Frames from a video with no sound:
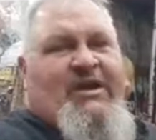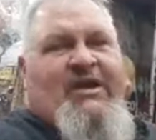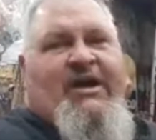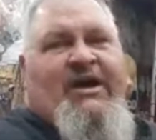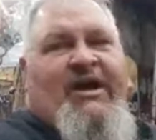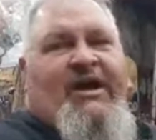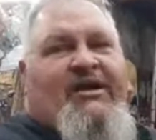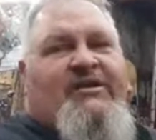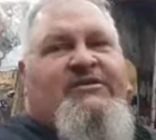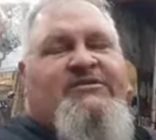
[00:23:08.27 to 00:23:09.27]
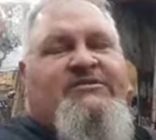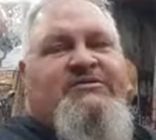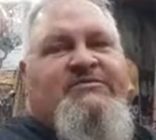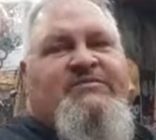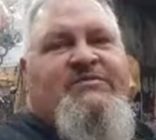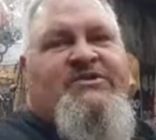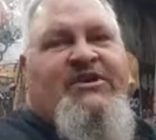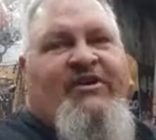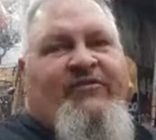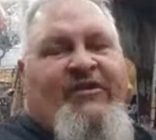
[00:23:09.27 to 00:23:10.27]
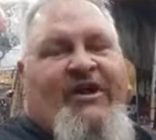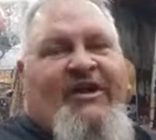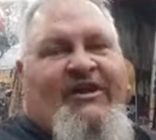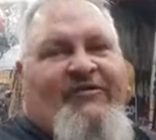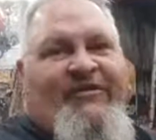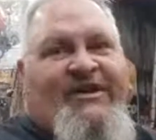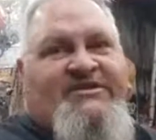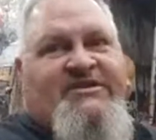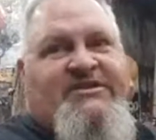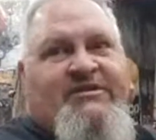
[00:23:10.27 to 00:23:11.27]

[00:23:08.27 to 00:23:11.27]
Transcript: Sorry for the ugly faces.